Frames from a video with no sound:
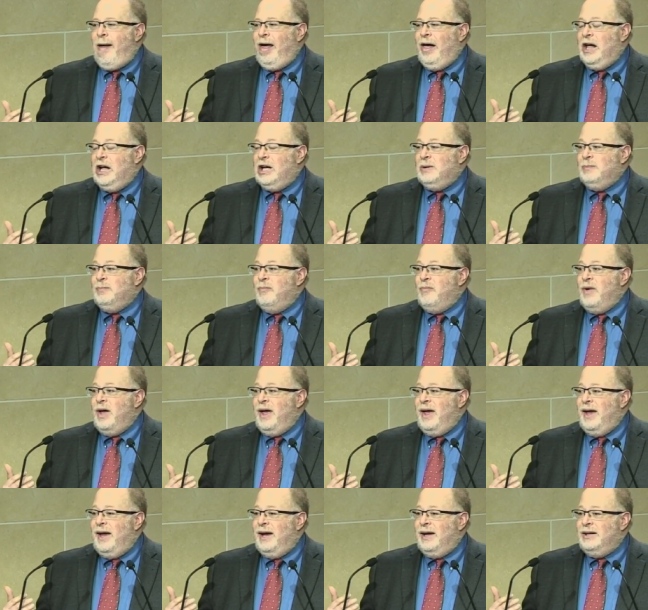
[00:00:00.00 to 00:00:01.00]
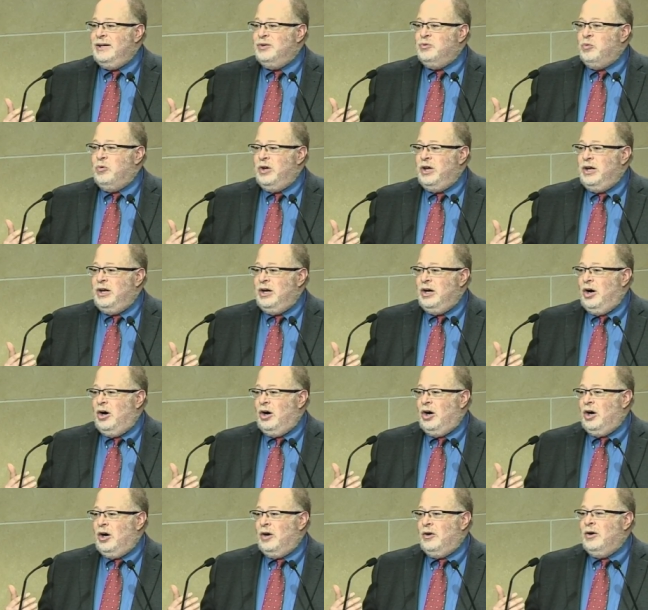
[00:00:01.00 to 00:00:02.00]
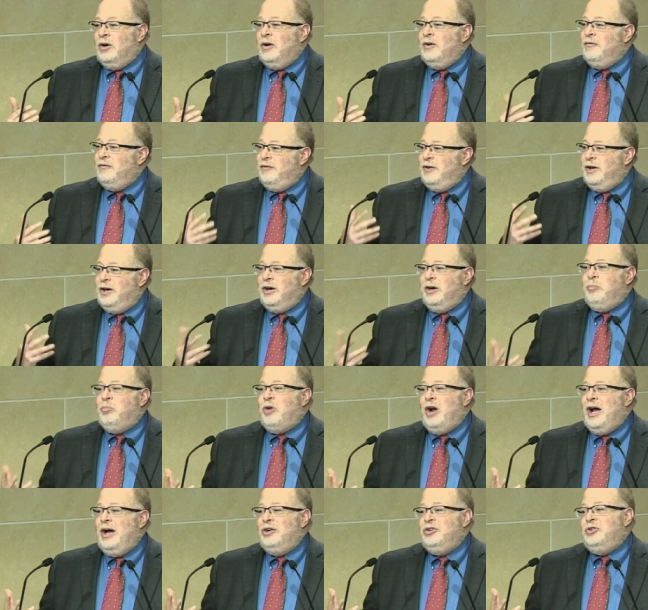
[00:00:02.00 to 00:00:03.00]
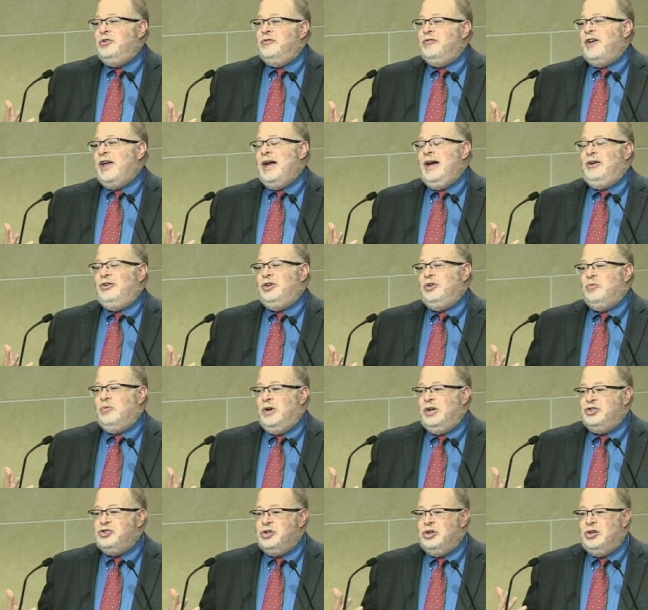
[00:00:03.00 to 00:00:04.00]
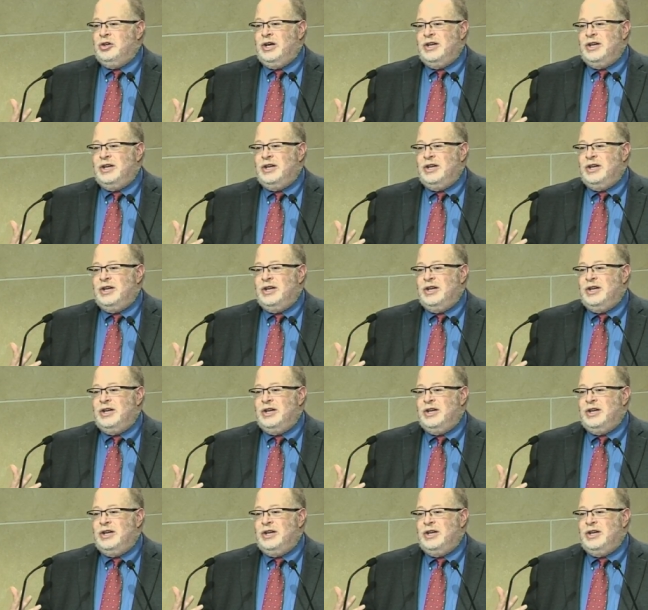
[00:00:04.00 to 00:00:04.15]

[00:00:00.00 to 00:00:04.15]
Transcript: And we are very proud to have counted Richard